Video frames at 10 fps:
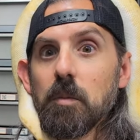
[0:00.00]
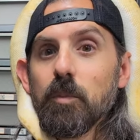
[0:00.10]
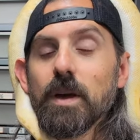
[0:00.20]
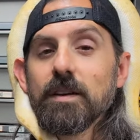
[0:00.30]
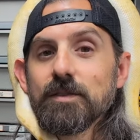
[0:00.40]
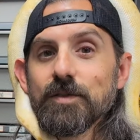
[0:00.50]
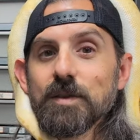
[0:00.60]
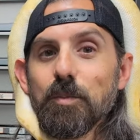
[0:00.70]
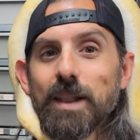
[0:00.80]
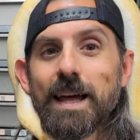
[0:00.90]
Because of
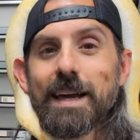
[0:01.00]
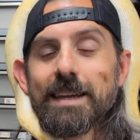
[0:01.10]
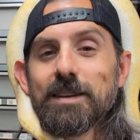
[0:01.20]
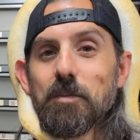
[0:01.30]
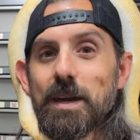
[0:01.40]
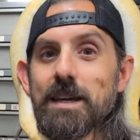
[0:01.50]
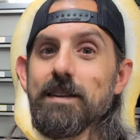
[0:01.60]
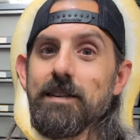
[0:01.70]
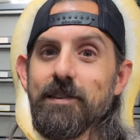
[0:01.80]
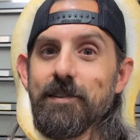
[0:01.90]
supply and
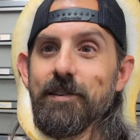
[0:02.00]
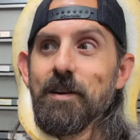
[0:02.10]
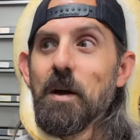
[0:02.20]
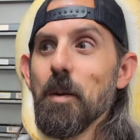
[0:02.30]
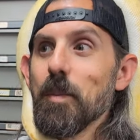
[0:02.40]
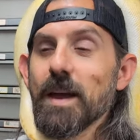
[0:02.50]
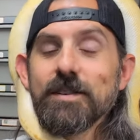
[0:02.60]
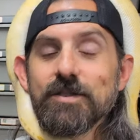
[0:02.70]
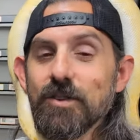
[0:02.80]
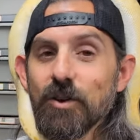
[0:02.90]
demand.
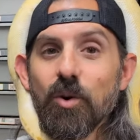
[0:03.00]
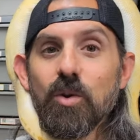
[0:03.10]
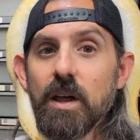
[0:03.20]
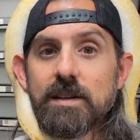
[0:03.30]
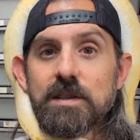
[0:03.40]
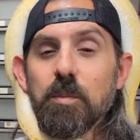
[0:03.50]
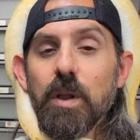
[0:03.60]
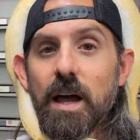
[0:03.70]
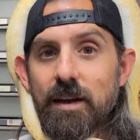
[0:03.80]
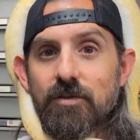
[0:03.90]
Because there's not a whole lot of
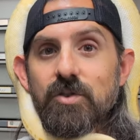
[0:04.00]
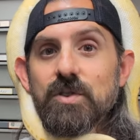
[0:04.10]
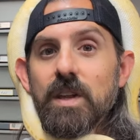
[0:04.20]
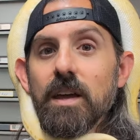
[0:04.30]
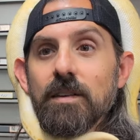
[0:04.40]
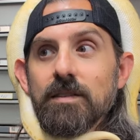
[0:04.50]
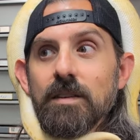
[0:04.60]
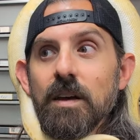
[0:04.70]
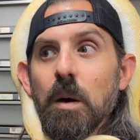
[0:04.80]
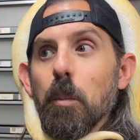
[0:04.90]
supply of those snakes,
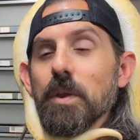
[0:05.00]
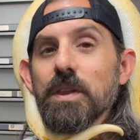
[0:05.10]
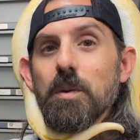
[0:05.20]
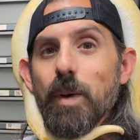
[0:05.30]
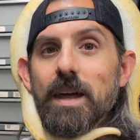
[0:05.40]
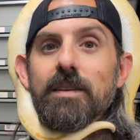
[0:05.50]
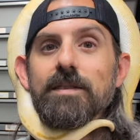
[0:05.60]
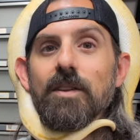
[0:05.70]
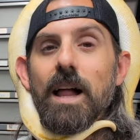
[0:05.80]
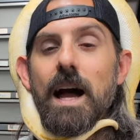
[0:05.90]
but the demand is
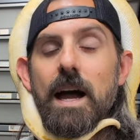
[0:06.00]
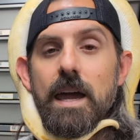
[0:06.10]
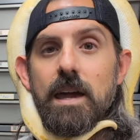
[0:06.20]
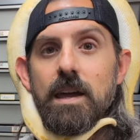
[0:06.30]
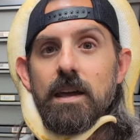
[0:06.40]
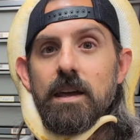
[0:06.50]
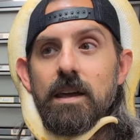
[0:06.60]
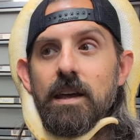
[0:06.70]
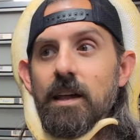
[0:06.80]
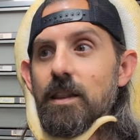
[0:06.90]
still high.
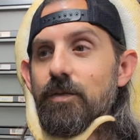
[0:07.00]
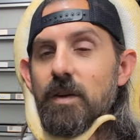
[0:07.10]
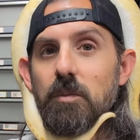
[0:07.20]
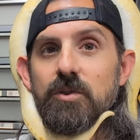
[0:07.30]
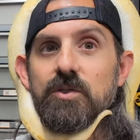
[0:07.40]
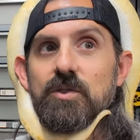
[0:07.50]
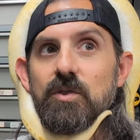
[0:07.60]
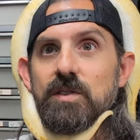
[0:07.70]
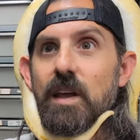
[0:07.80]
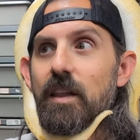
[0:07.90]
The females are still
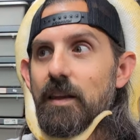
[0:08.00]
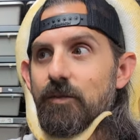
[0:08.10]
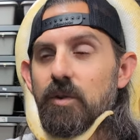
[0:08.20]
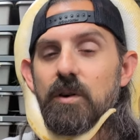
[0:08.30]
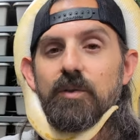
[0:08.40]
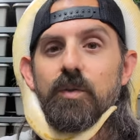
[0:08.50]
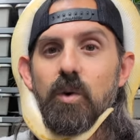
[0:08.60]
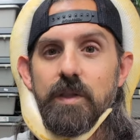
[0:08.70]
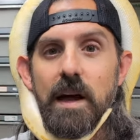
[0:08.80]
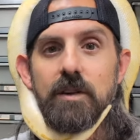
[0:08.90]
selling for around
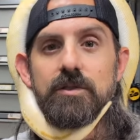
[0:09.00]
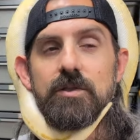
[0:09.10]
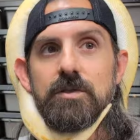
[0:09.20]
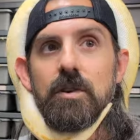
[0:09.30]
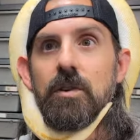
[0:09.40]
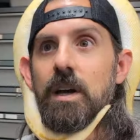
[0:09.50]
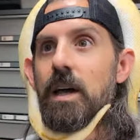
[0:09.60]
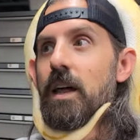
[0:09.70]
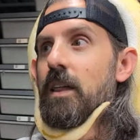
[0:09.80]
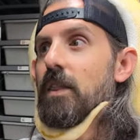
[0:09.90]
4,000 or so.
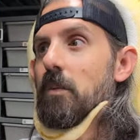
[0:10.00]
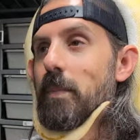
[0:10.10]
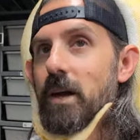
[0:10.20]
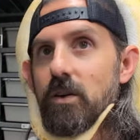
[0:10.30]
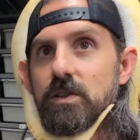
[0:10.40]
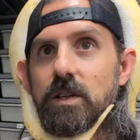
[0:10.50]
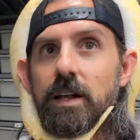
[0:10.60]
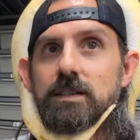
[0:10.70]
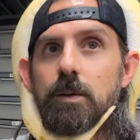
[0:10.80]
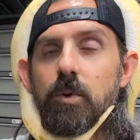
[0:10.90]
The males, the
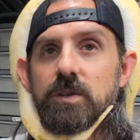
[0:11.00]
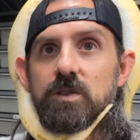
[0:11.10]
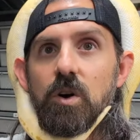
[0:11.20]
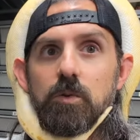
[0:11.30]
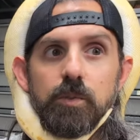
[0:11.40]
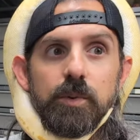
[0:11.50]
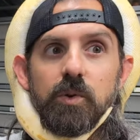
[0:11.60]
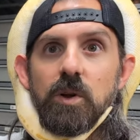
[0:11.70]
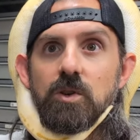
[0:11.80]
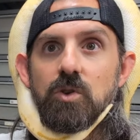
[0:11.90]
last couple I saw, were
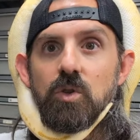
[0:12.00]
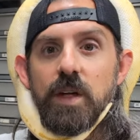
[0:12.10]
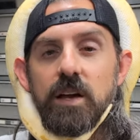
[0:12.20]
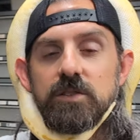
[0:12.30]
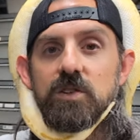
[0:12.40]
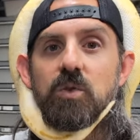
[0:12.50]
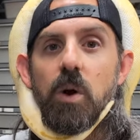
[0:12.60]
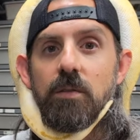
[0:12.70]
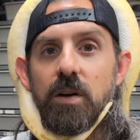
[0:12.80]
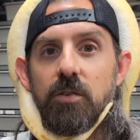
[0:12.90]
between $2,000 and
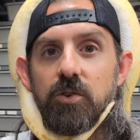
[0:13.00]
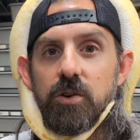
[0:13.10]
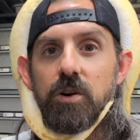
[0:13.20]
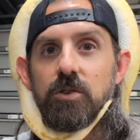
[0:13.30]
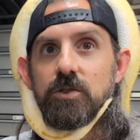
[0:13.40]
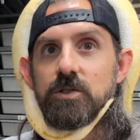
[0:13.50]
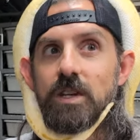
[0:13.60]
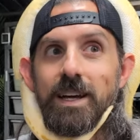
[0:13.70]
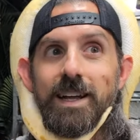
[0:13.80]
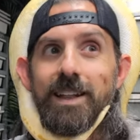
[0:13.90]
$2,500.
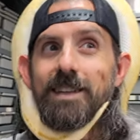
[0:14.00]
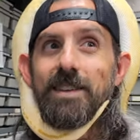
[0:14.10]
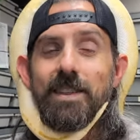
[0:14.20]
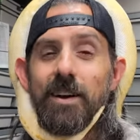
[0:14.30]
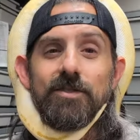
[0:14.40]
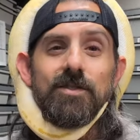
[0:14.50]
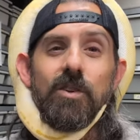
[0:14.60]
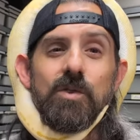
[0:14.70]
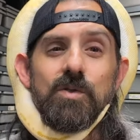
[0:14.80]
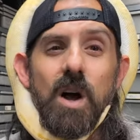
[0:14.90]
That's a
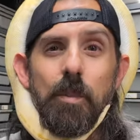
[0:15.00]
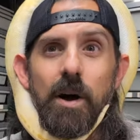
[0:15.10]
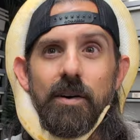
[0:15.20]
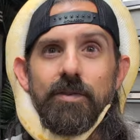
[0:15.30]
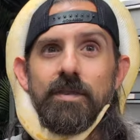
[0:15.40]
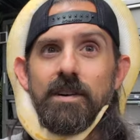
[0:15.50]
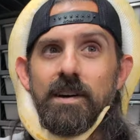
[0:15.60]
$1,000 drop off.